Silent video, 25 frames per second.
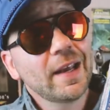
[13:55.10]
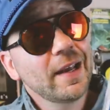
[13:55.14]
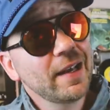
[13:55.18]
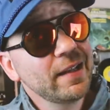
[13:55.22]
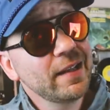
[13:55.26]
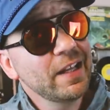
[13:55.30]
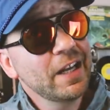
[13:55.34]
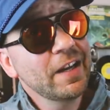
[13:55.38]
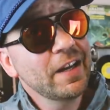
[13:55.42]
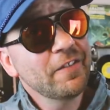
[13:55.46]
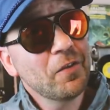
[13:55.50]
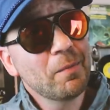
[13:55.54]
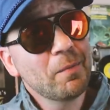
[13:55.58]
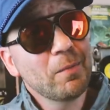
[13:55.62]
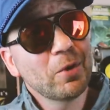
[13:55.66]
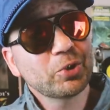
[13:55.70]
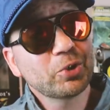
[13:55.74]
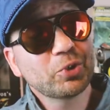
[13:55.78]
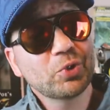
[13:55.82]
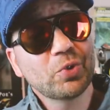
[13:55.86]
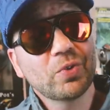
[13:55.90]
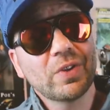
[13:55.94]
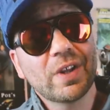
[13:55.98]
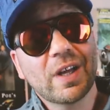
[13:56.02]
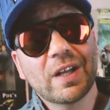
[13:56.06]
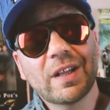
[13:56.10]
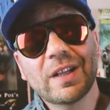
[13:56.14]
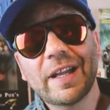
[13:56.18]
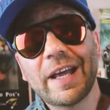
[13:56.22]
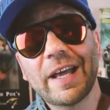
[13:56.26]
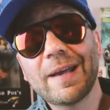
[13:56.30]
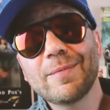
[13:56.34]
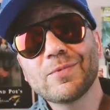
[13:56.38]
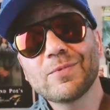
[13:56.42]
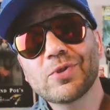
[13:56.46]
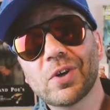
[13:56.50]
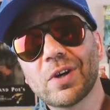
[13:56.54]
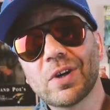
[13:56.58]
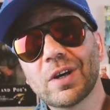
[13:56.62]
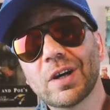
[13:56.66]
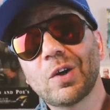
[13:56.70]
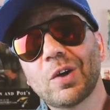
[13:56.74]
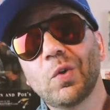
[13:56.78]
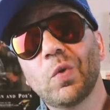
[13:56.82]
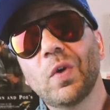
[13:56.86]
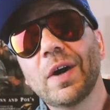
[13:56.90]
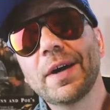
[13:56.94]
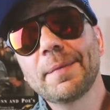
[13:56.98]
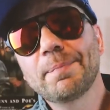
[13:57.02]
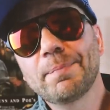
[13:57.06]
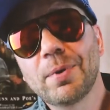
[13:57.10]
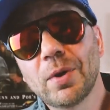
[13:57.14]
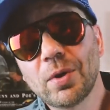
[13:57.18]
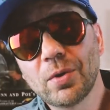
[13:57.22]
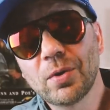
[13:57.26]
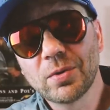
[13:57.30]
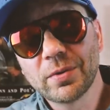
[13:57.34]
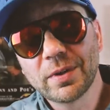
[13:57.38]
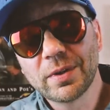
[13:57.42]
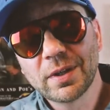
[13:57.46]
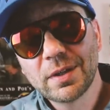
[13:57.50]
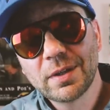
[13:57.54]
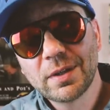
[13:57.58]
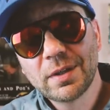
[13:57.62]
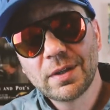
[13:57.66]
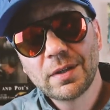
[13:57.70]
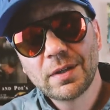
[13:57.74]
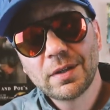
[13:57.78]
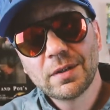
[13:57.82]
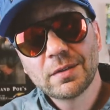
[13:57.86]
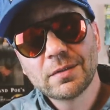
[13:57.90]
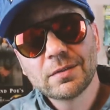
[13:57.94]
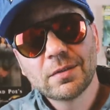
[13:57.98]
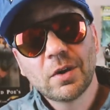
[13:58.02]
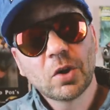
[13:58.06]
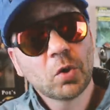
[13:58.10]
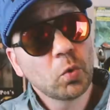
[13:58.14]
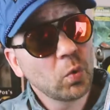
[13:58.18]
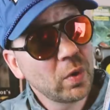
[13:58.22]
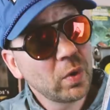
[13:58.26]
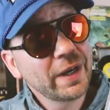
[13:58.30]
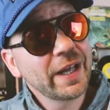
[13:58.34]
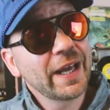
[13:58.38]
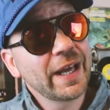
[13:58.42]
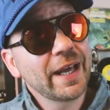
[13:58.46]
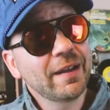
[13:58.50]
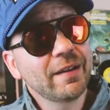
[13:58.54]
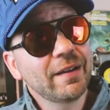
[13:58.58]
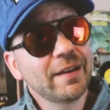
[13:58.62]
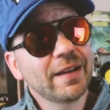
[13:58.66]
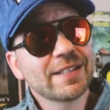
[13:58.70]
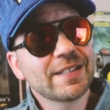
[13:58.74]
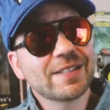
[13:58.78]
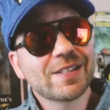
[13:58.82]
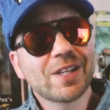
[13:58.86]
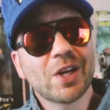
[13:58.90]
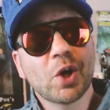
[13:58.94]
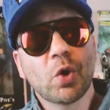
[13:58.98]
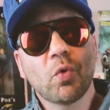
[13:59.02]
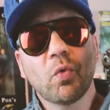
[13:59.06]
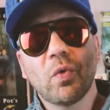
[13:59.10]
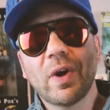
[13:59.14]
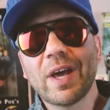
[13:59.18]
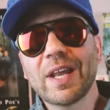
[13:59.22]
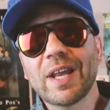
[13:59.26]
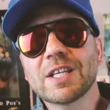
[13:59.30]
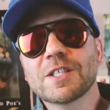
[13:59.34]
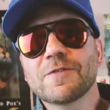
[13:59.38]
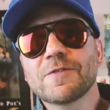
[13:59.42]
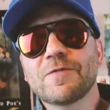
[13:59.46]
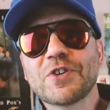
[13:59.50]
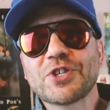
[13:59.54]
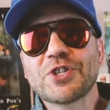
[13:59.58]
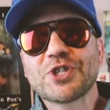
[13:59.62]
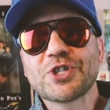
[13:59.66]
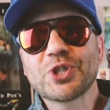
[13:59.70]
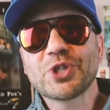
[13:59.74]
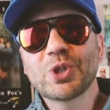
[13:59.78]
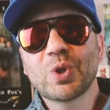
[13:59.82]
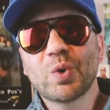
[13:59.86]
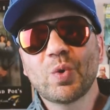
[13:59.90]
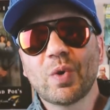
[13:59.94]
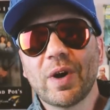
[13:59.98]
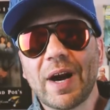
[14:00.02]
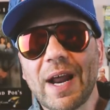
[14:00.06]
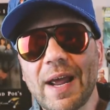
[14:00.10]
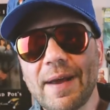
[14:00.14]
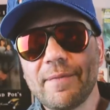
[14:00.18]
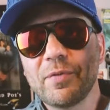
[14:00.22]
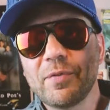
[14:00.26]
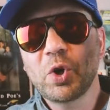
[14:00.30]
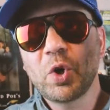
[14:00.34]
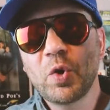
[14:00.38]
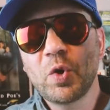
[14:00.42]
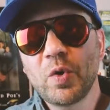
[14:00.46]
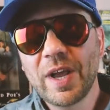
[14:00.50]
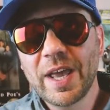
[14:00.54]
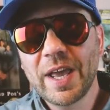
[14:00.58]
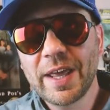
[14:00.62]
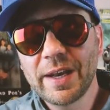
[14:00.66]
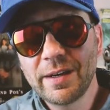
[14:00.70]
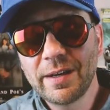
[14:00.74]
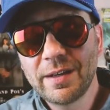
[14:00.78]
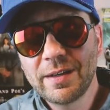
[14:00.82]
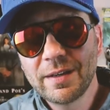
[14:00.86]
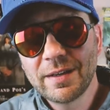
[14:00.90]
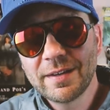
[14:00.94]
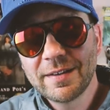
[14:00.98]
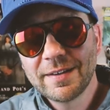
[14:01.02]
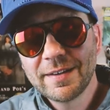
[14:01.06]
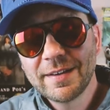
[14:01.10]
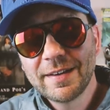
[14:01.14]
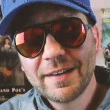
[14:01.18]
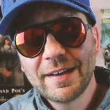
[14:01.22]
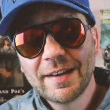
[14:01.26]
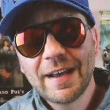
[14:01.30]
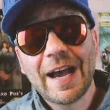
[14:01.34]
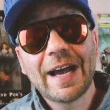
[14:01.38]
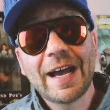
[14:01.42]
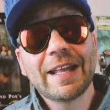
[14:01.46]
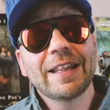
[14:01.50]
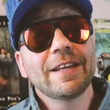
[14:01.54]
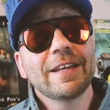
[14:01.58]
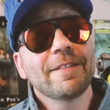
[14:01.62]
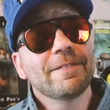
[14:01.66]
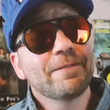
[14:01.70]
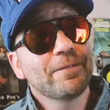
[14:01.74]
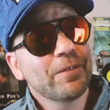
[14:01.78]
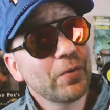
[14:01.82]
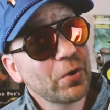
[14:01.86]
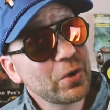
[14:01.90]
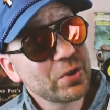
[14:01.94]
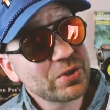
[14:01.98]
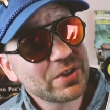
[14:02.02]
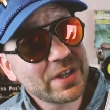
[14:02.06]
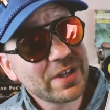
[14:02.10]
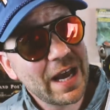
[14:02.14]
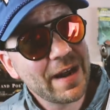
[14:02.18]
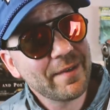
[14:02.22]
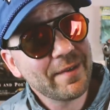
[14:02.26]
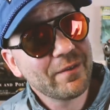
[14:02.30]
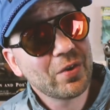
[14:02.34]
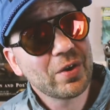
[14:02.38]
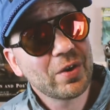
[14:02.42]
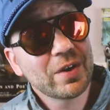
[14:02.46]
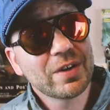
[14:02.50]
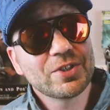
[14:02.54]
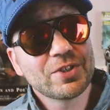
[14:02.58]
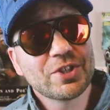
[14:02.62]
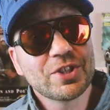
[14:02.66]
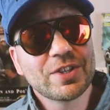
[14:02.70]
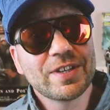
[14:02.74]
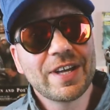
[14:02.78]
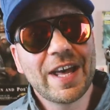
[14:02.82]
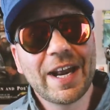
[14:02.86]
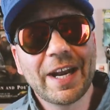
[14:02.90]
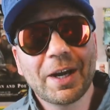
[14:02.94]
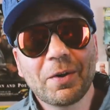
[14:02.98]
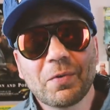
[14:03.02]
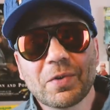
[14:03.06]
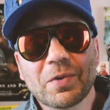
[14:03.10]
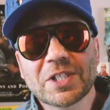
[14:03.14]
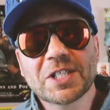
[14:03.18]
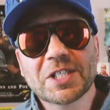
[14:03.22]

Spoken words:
In the infomercial, the claims are quite bold. On one hand, it's the greatest fishing lure ever created and the first ever genetic